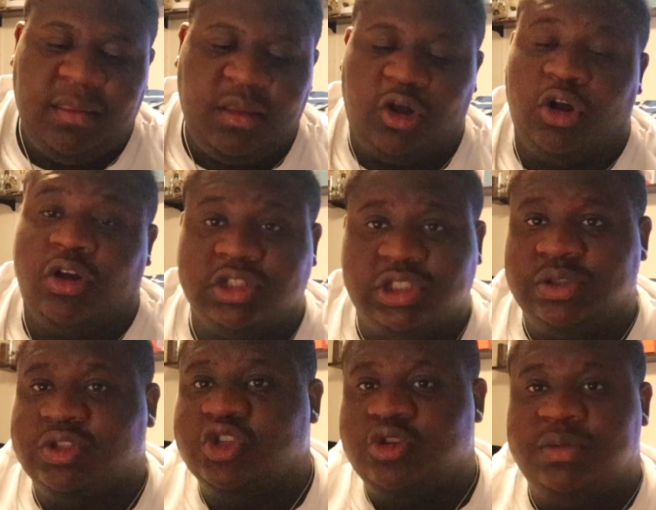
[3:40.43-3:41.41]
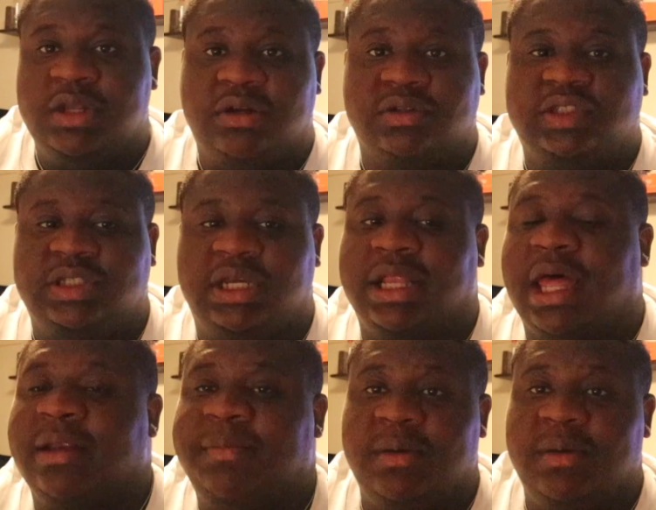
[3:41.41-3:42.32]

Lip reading: across YouTube, you don't see a lot of